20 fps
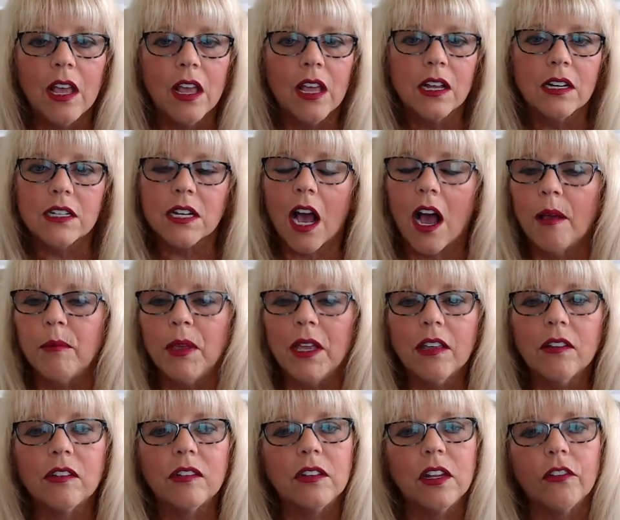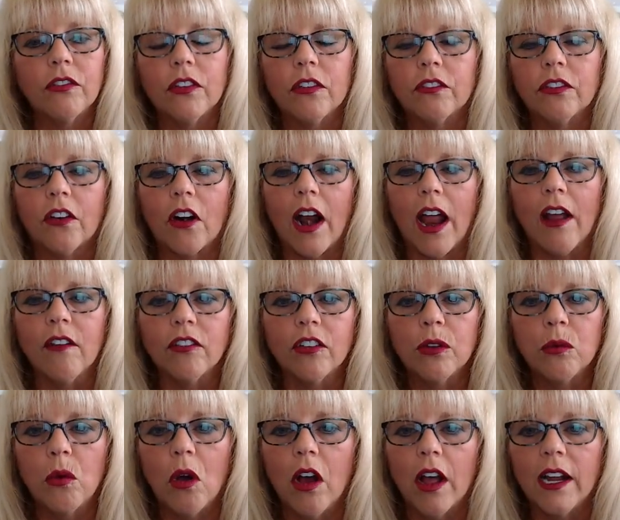timing is different for
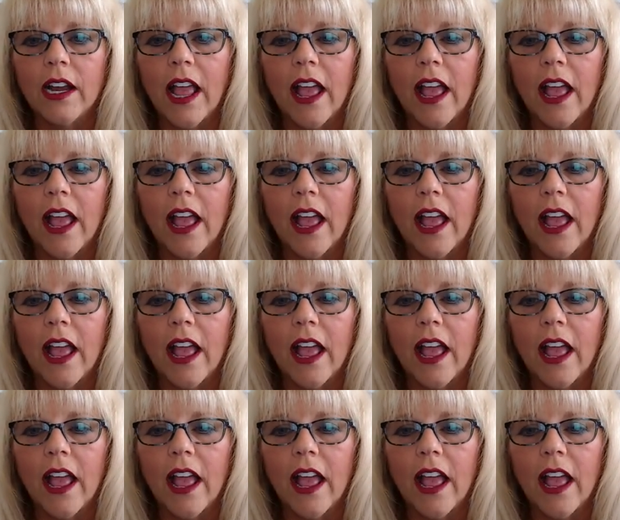everyone.